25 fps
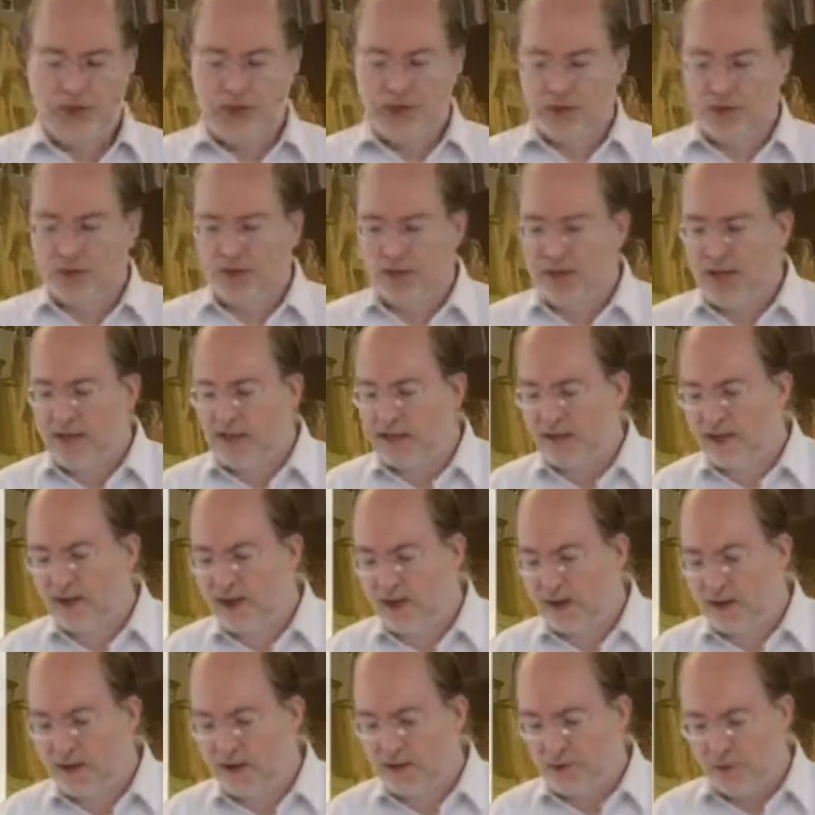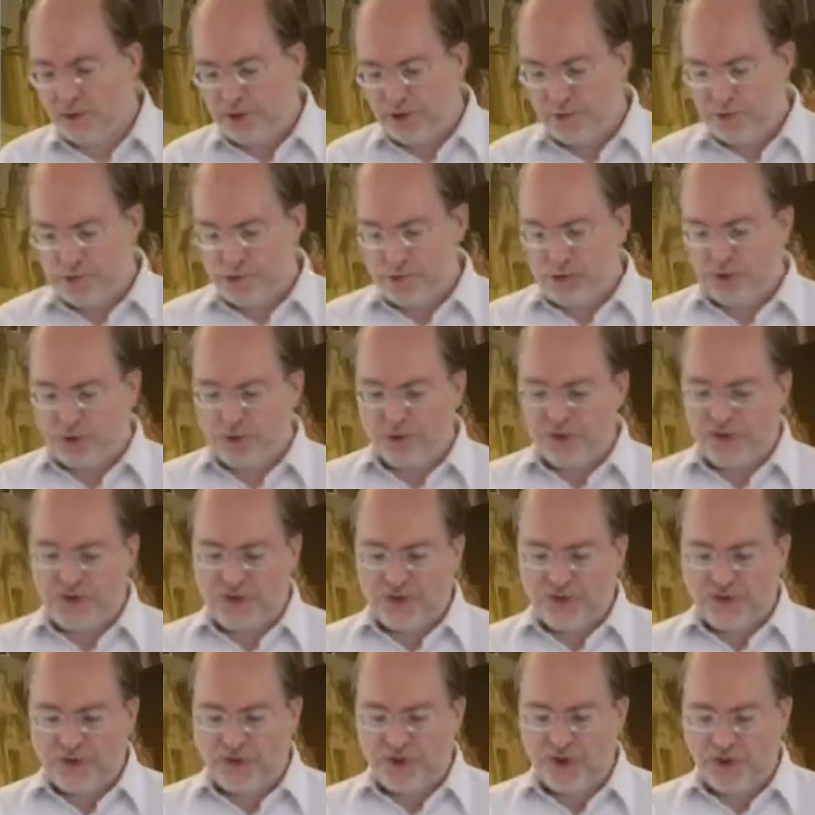So we
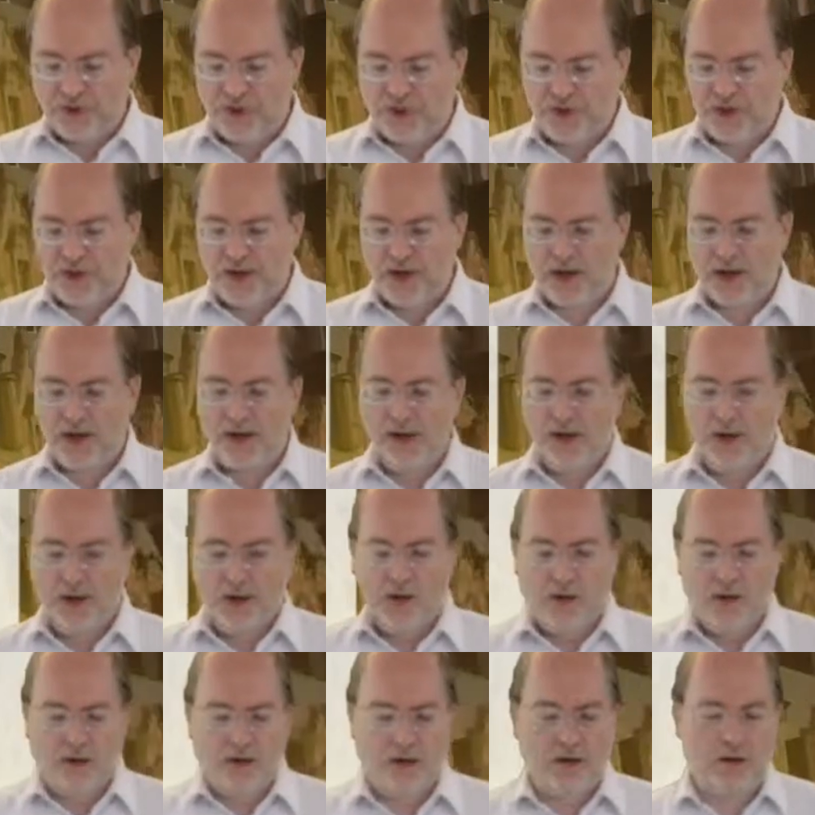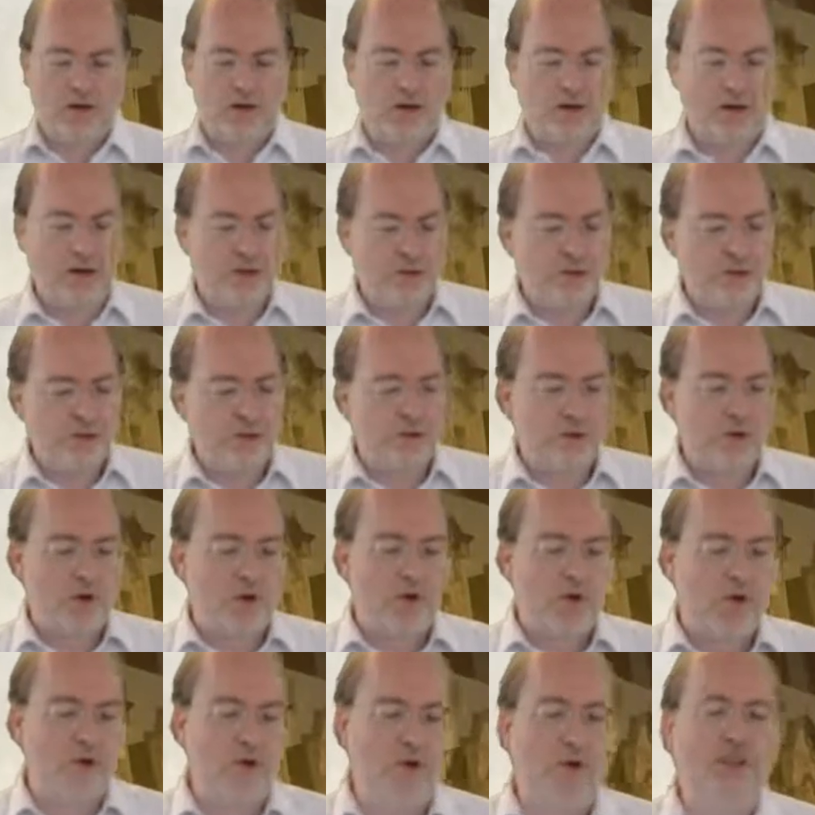consider here a
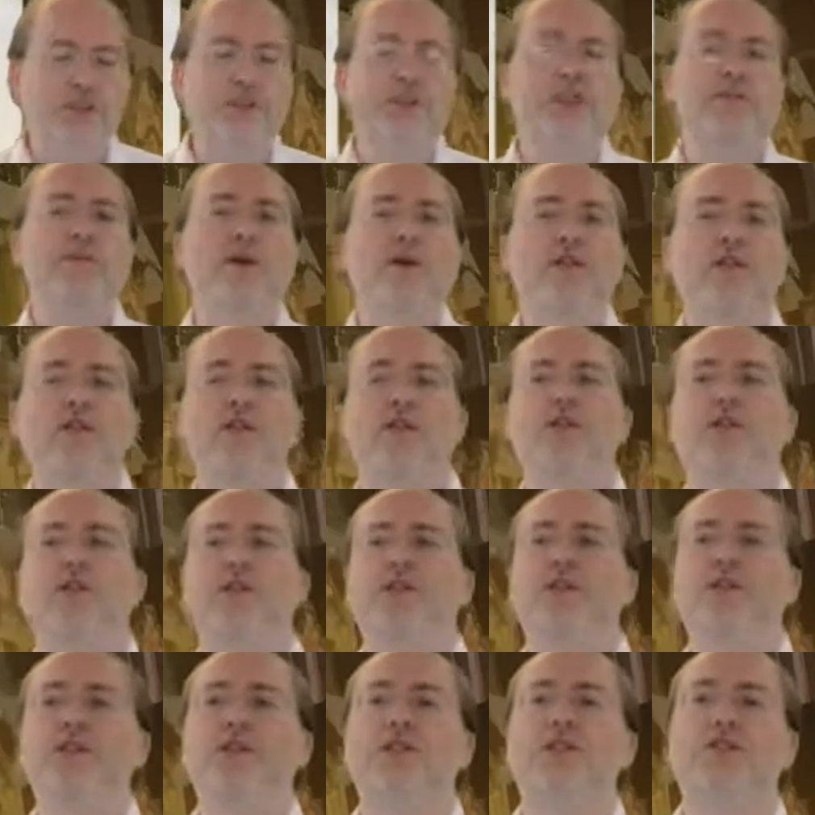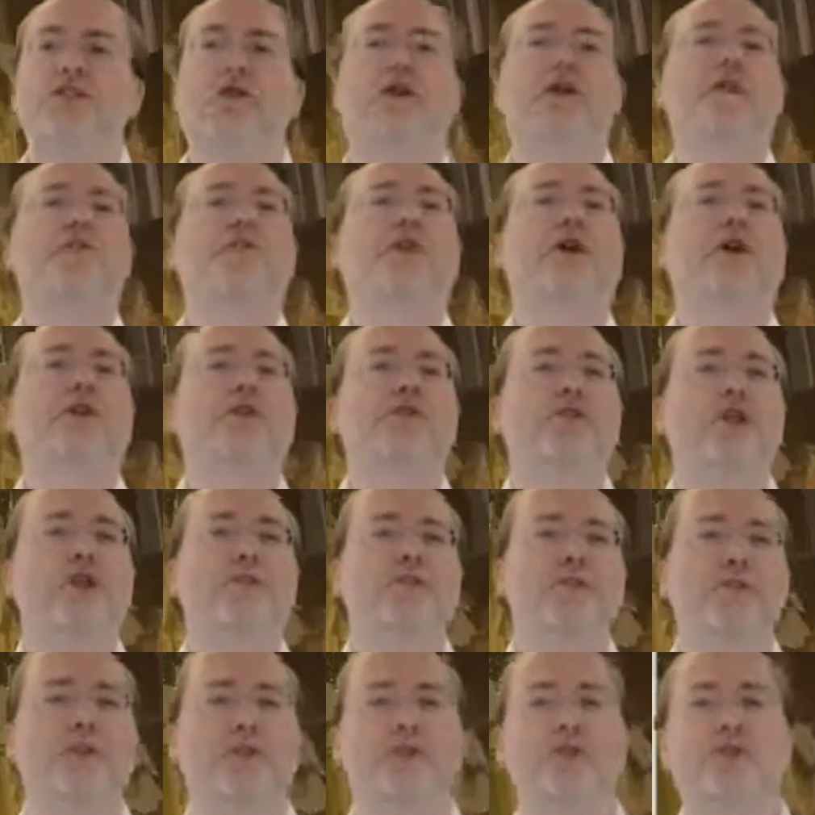voting machine. It's a
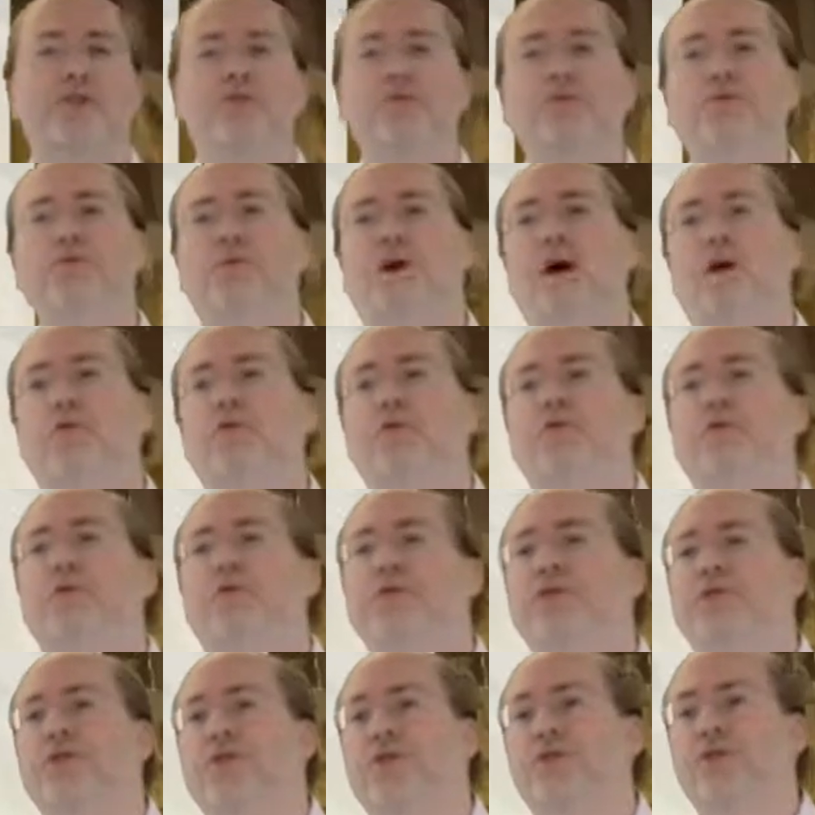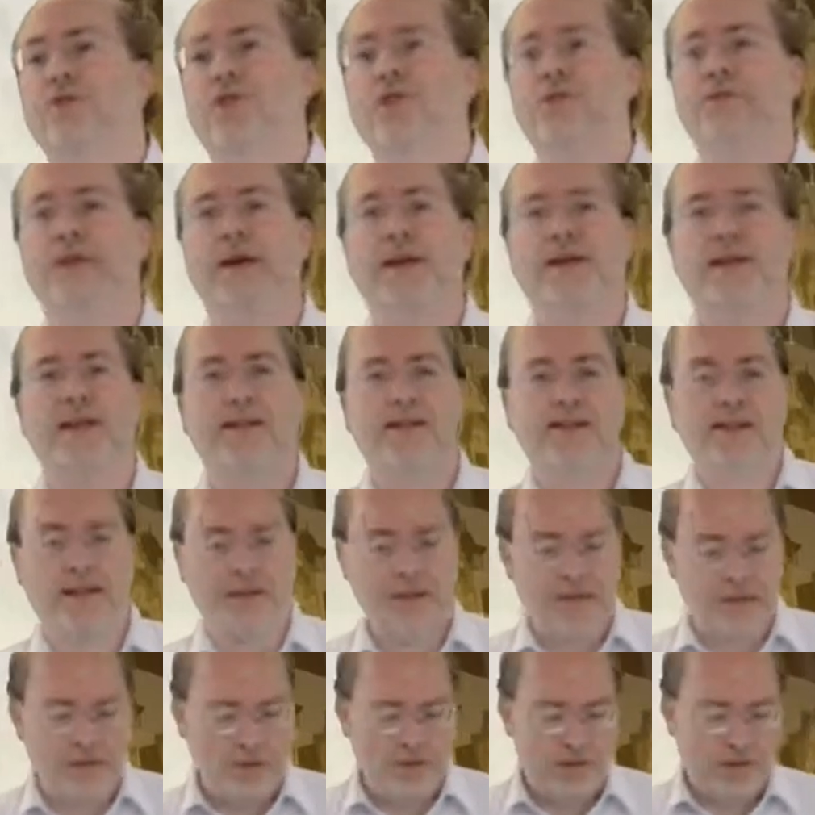referendum because you have to answer just by yes
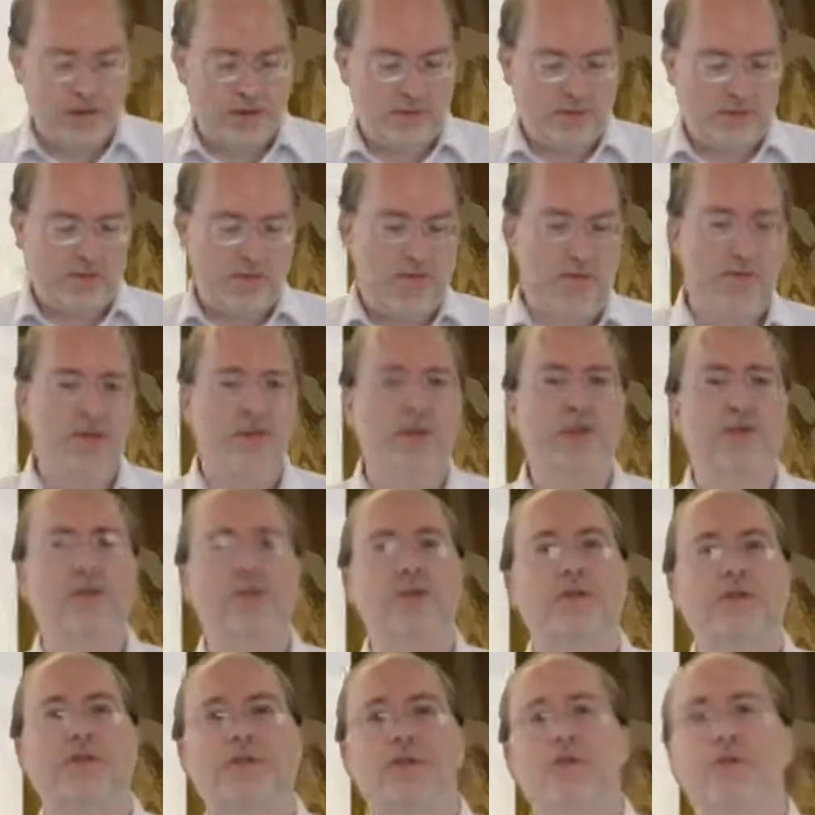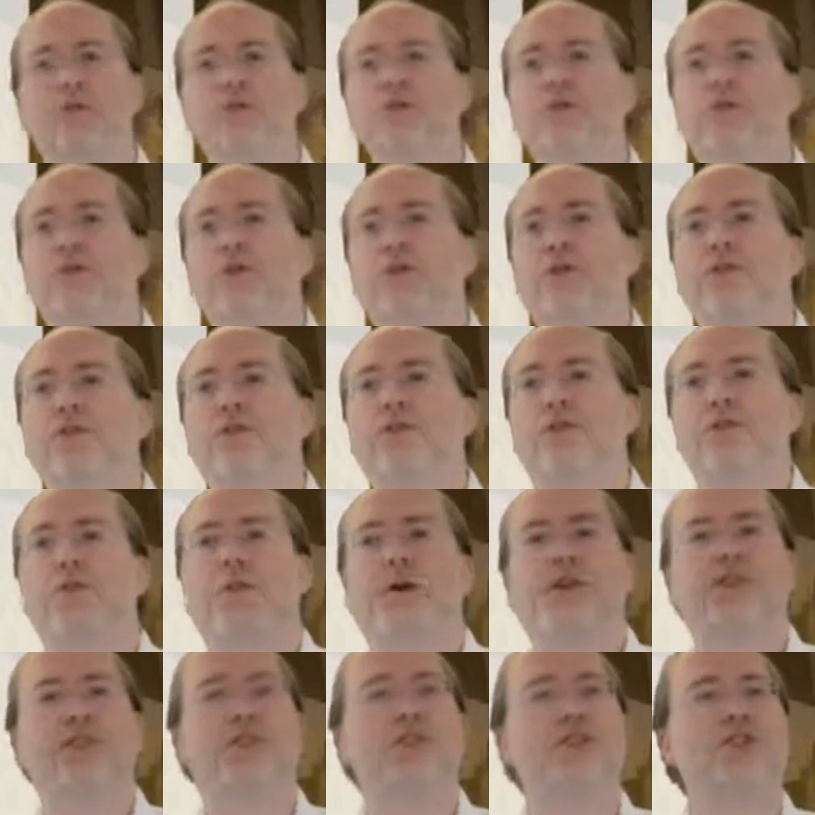and no, or it's the second turn of a
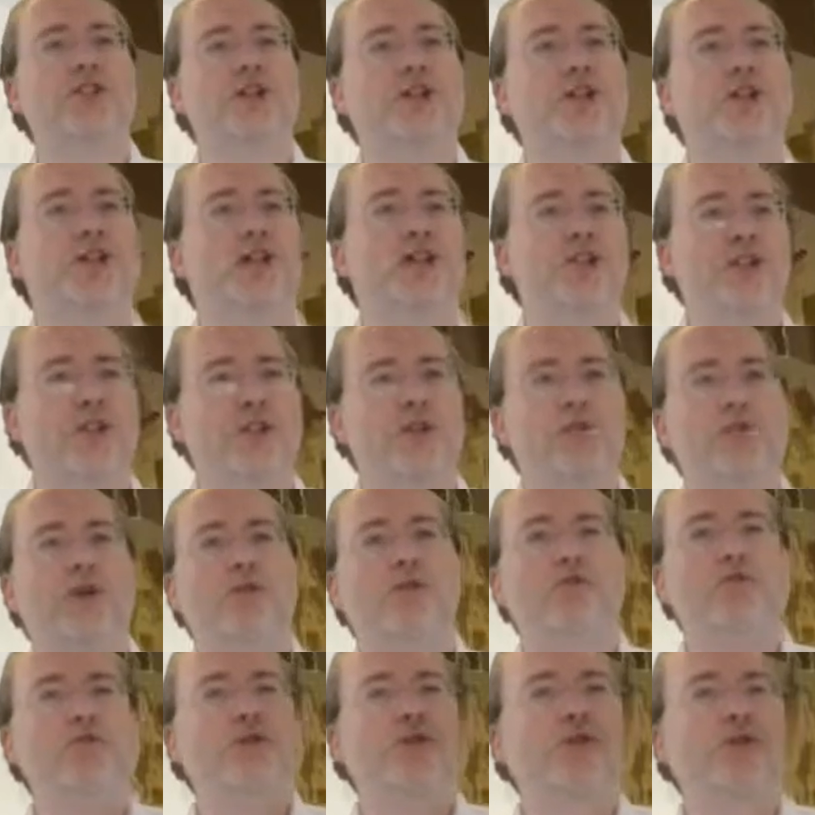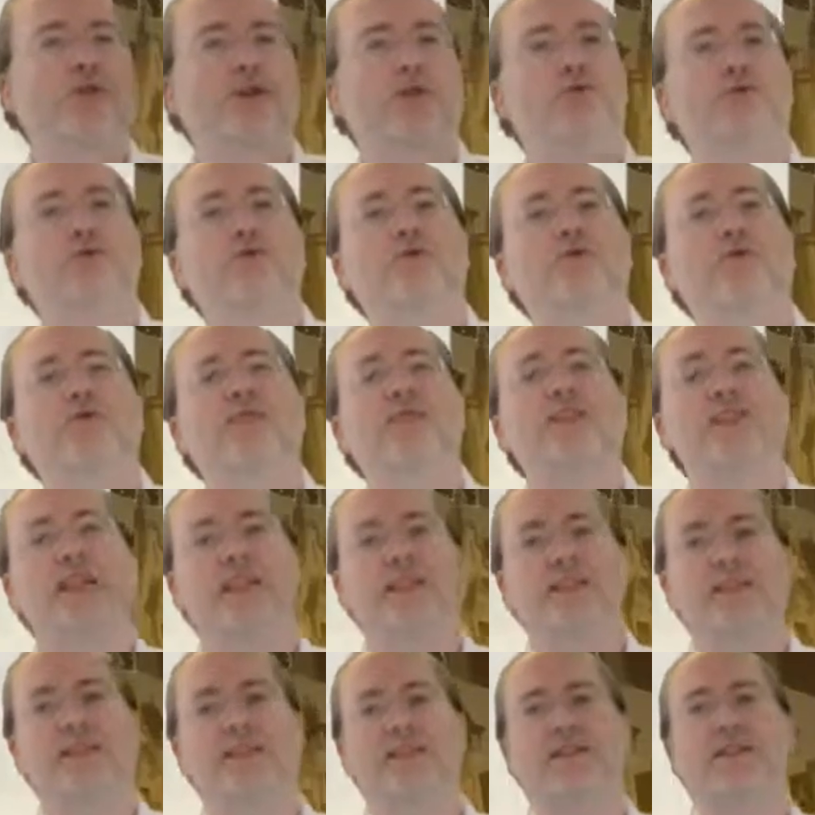presidential election where you just have two
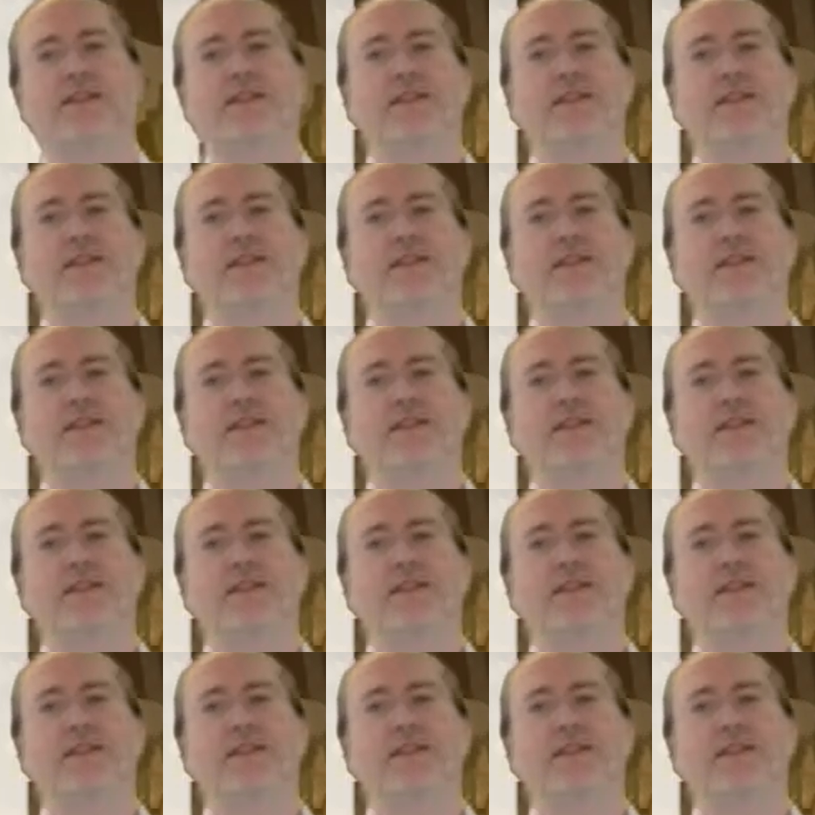candidates.